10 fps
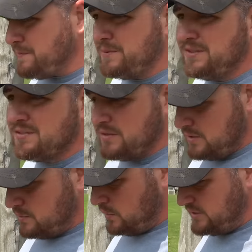from these
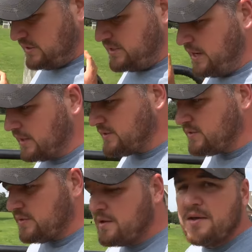noisy
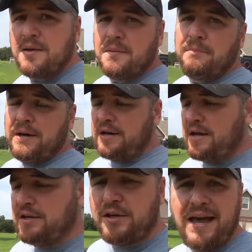ducks.
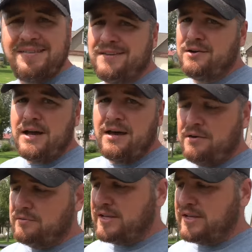But you guys know how